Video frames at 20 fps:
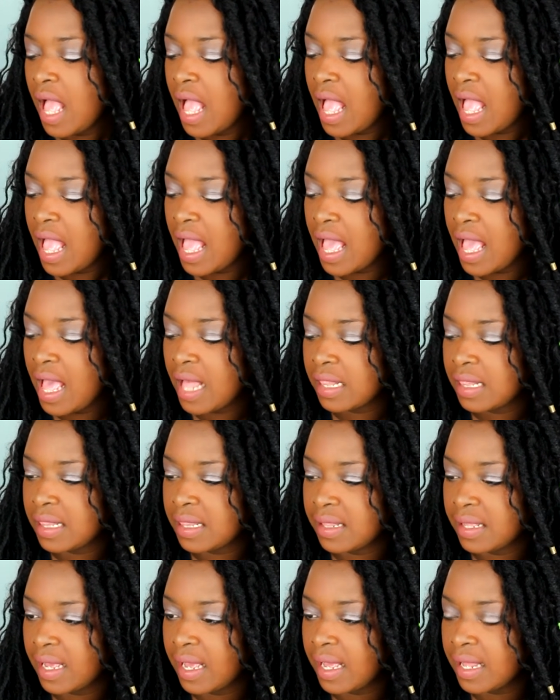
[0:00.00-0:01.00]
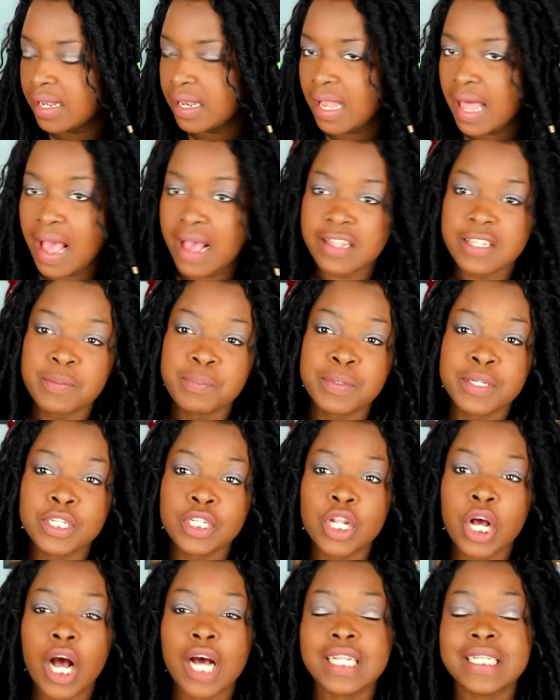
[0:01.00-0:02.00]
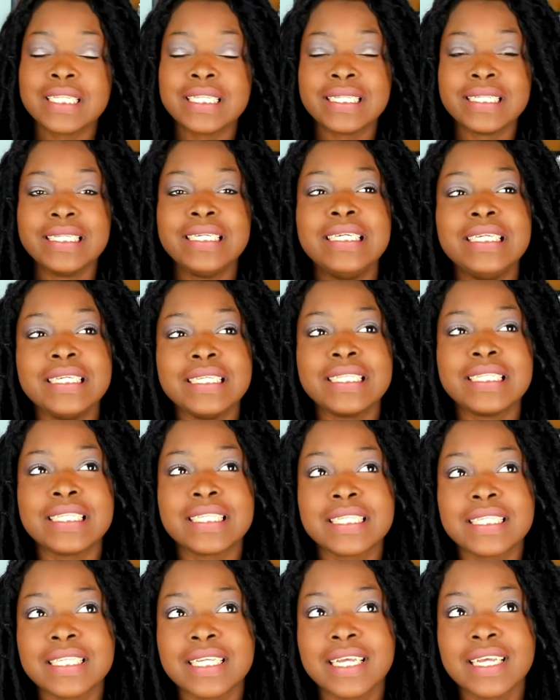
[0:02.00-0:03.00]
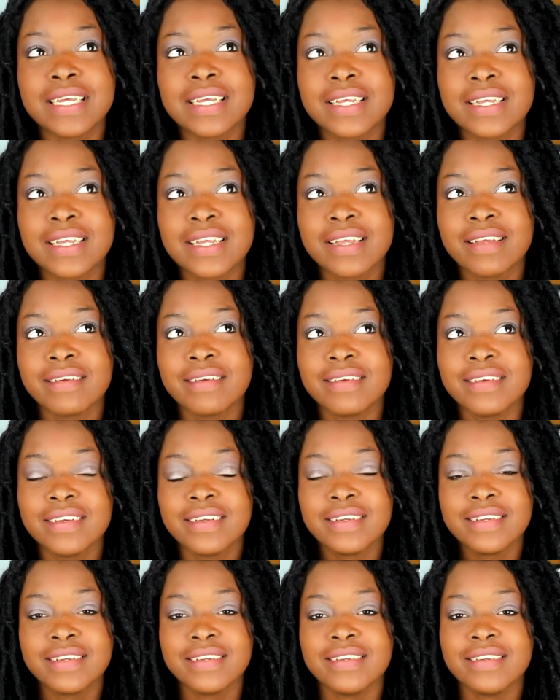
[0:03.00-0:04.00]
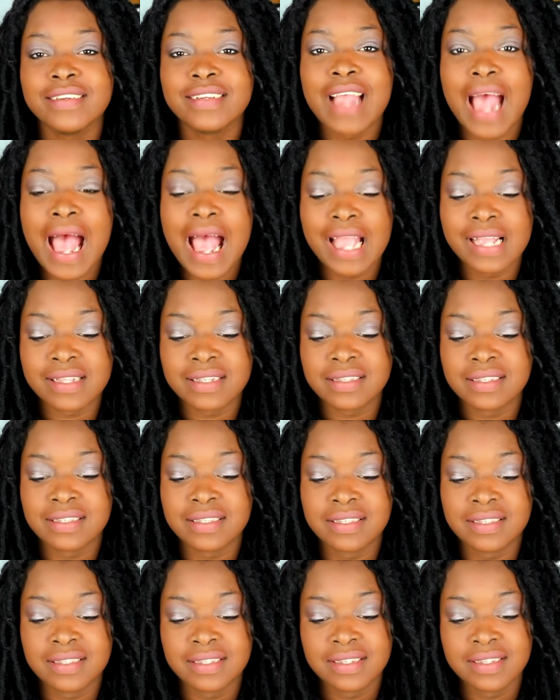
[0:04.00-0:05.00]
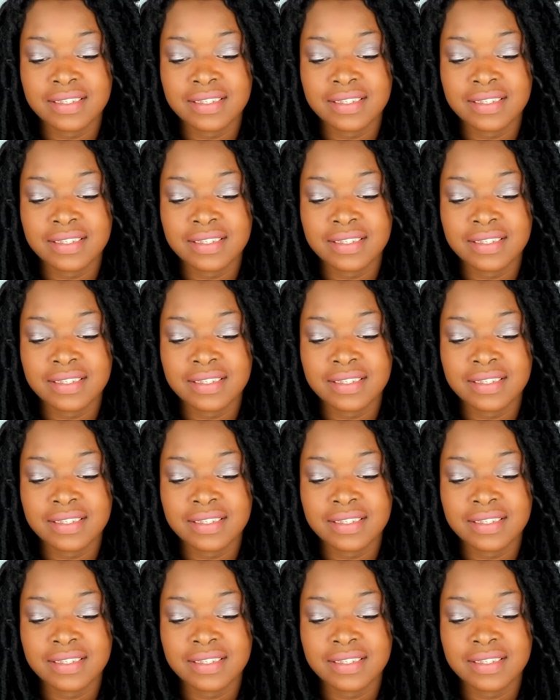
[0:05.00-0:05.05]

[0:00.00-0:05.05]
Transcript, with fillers: And then last but not least, guys,